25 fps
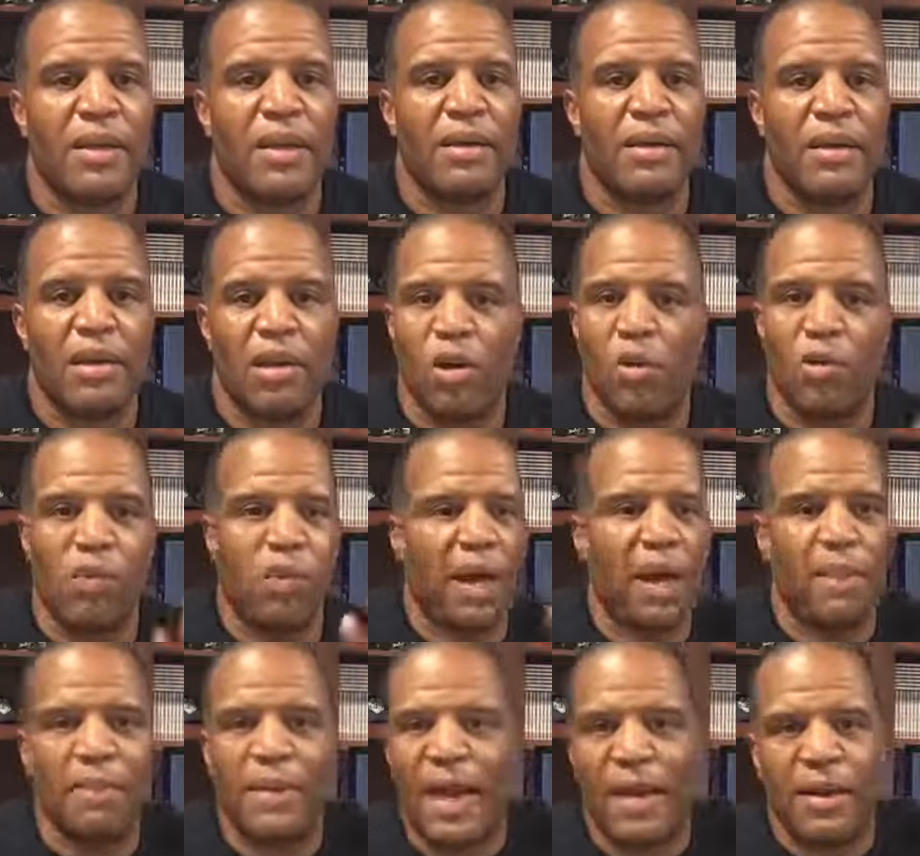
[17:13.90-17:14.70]
Nope,
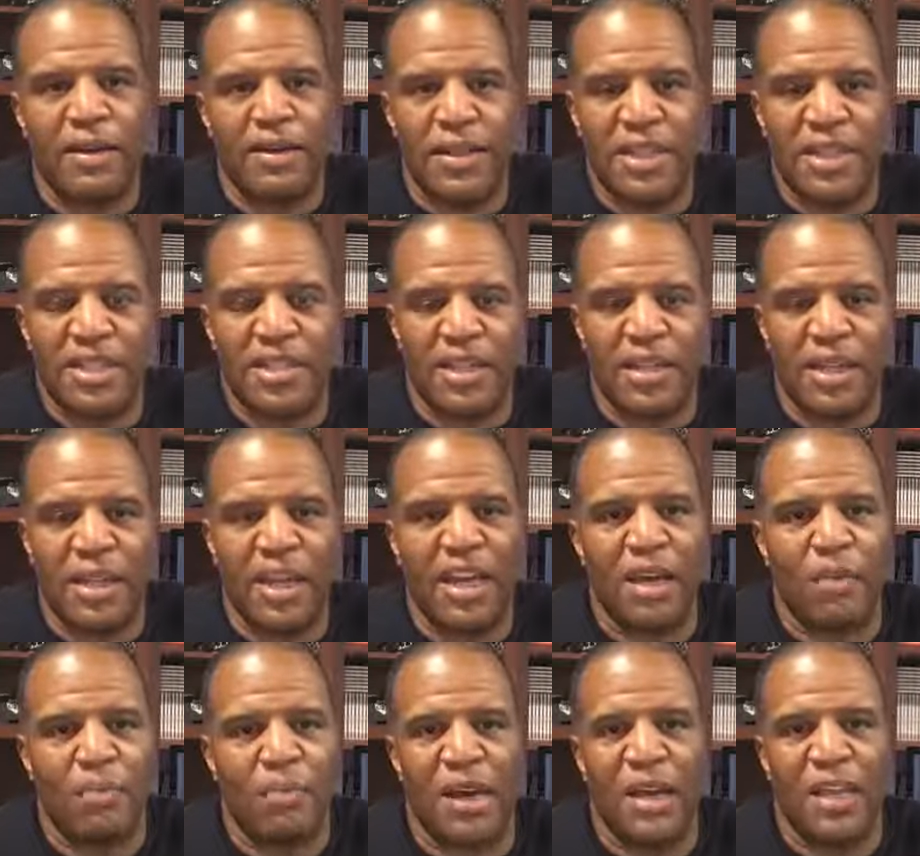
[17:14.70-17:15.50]
I'm not dissing
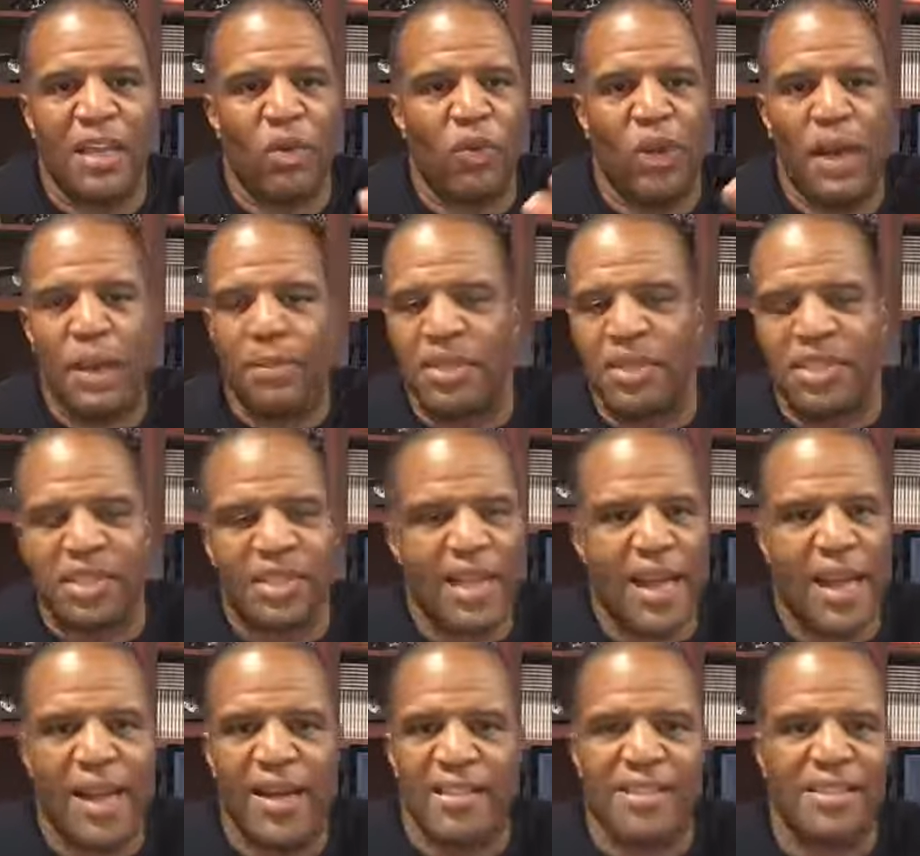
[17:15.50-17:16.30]
him, by the way. I'm just
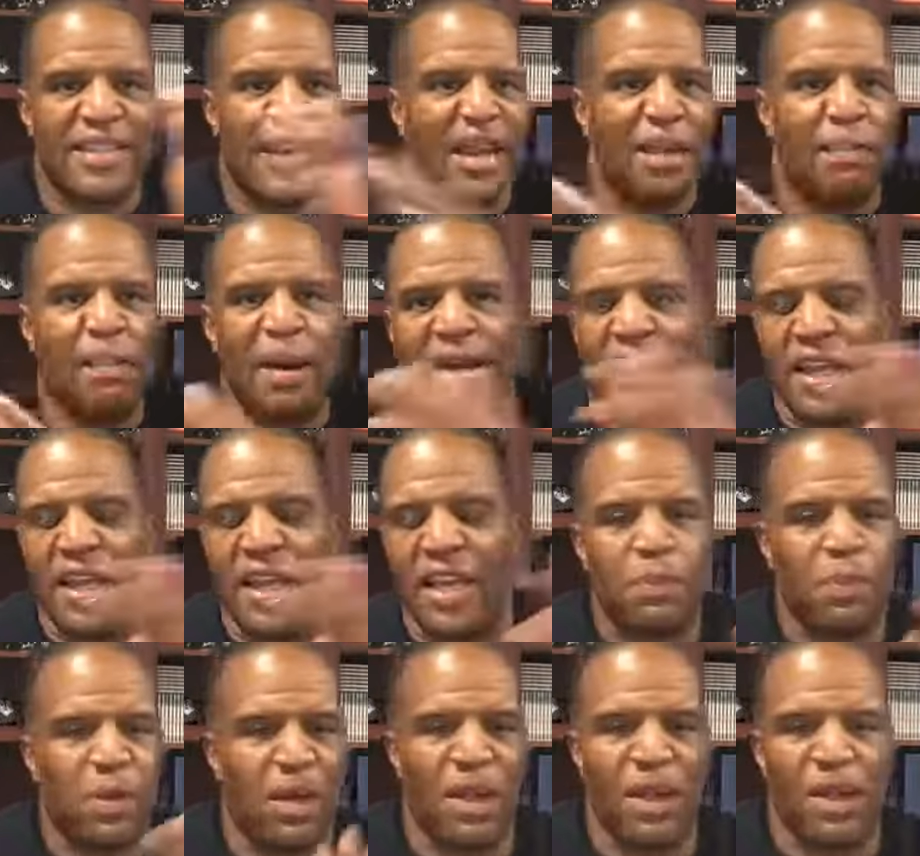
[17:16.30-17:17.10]
saying it's not about
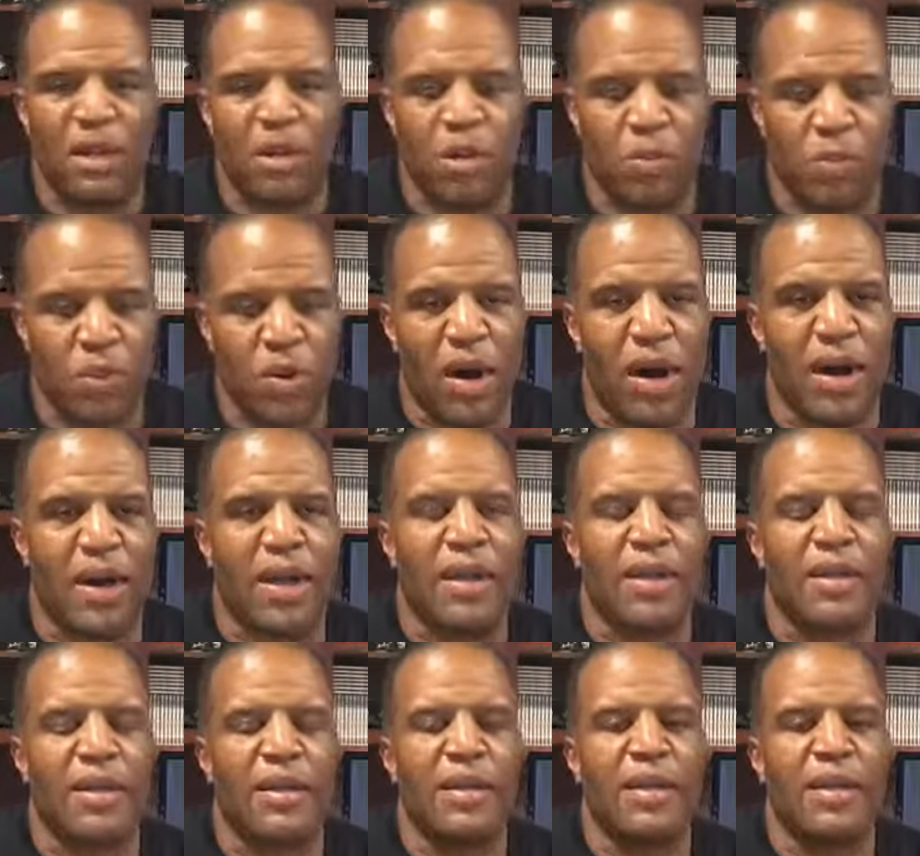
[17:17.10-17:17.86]
any political party.